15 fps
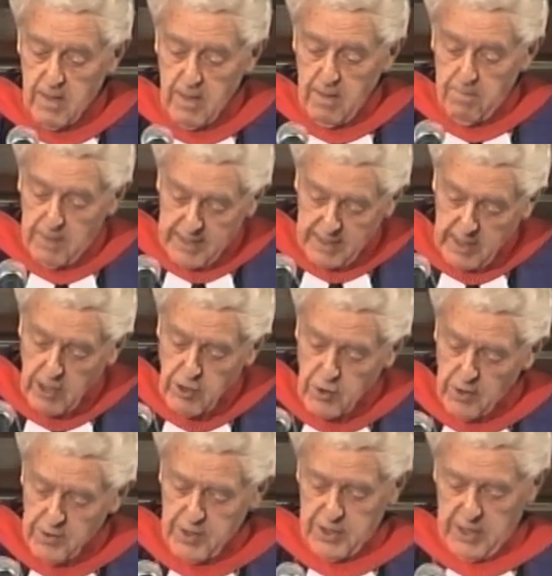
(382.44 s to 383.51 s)
But he goes
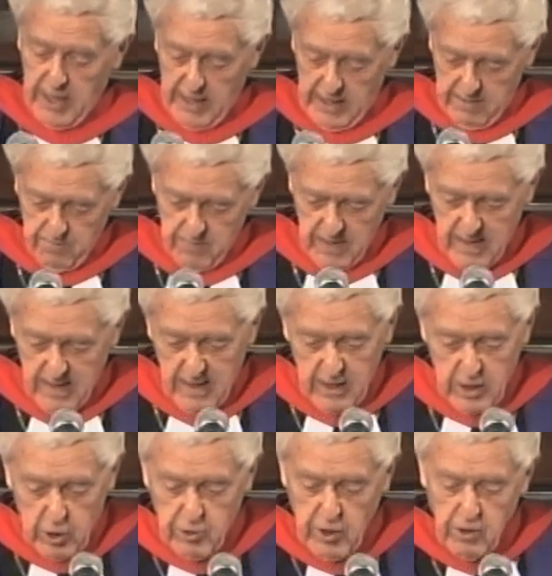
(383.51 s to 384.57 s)
on to say,
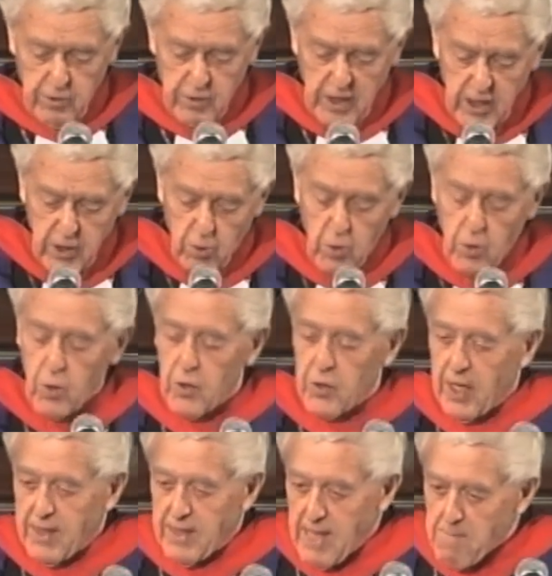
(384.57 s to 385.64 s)
you don't need all the
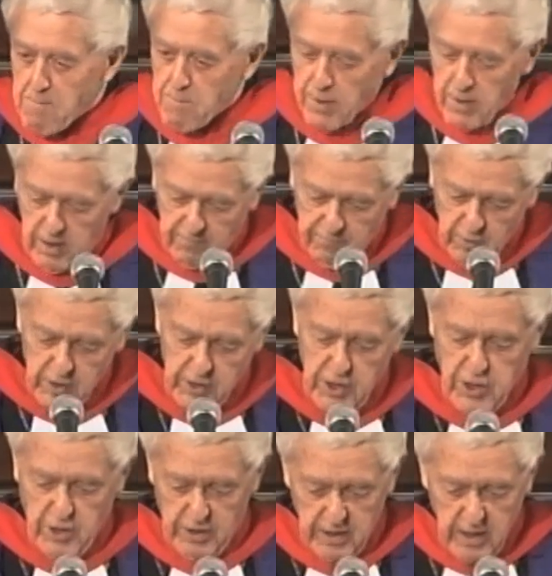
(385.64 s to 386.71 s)
lumber of
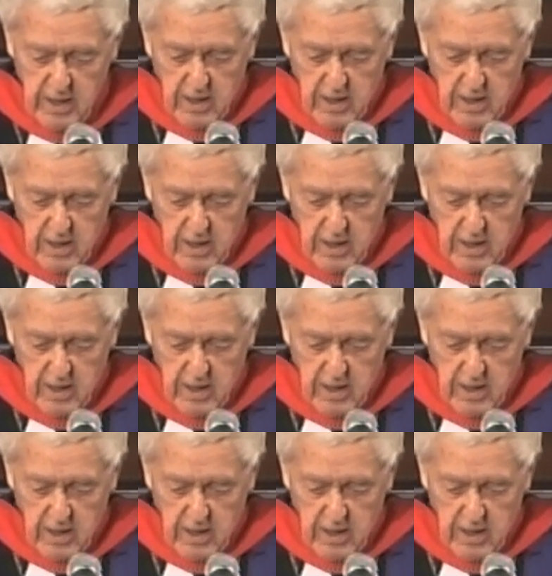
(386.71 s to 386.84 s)
religion,